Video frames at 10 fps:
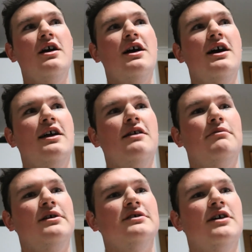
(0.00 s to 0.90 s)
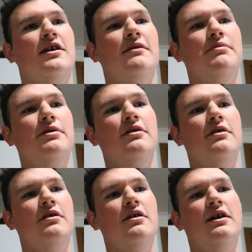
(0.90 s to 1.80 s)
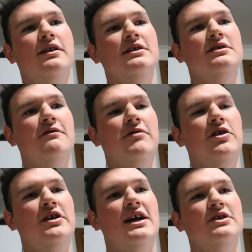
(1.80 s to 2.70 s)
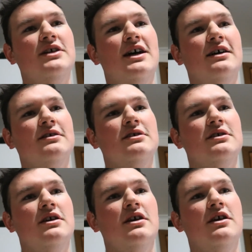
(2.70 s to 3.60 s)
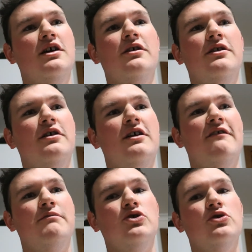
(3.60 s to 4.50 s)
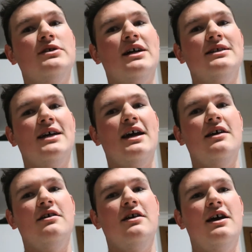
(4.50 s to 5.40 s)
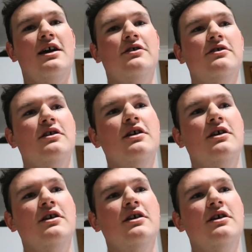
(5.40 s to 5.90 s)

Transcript: and it brings up a list of 30 hashtags that have been used that day, and